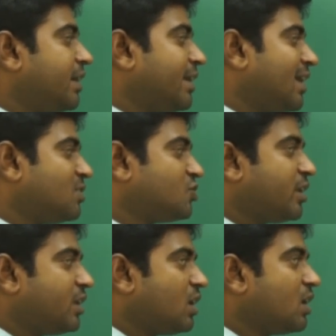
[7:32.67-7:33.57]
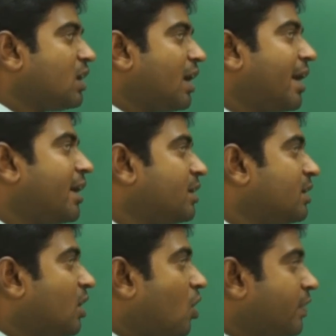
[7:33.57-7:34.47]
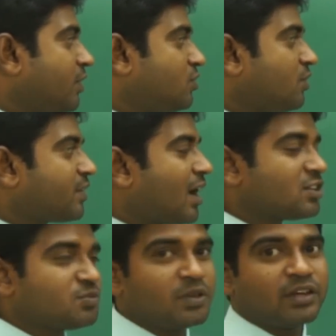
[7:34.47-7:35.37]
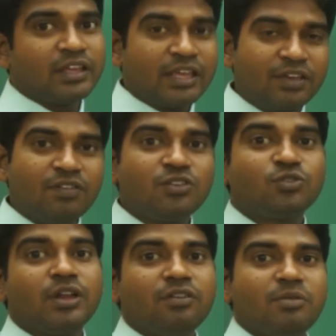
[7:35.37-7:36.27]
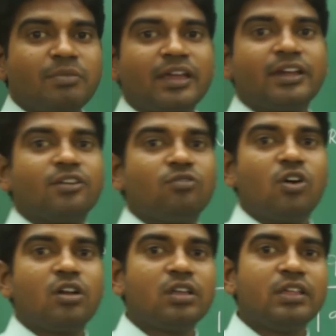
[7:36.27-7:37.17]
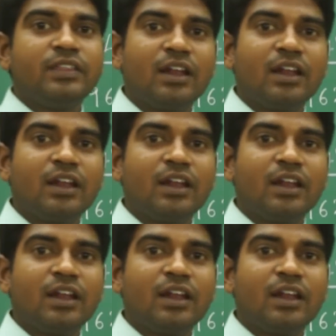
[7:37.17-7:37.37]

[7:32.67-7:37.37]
India and China and on the issue of Kashmir even today we may get a war.